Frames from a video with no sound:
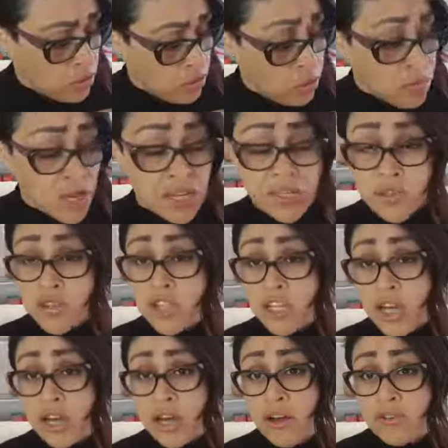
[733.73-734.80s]
Massive
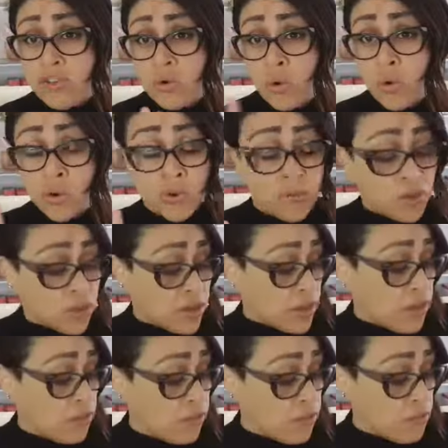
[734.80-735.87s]
shout out to all of you that
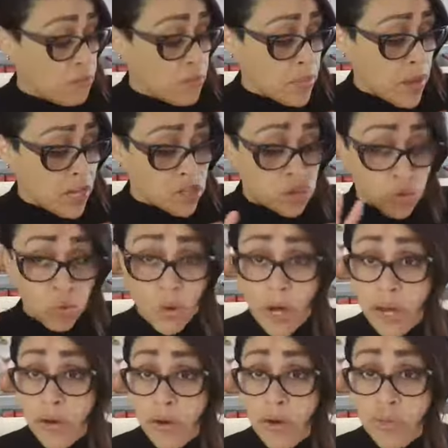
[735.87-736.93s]
have made your
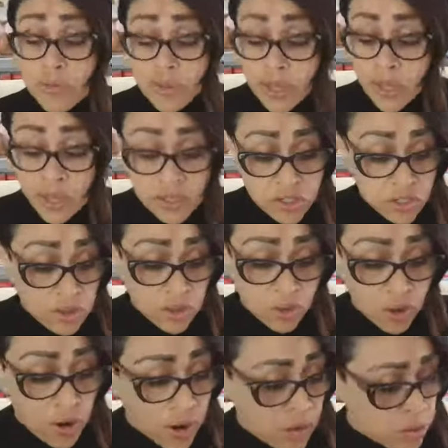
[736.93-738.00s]
way over there and
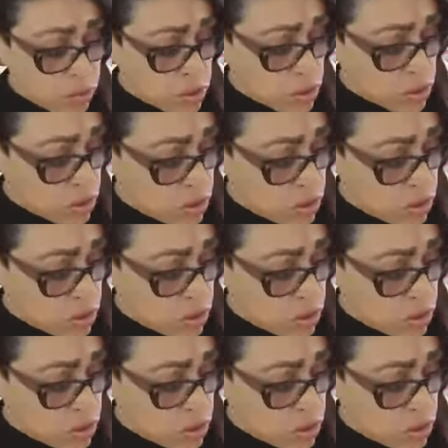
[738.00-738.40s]
subscribed.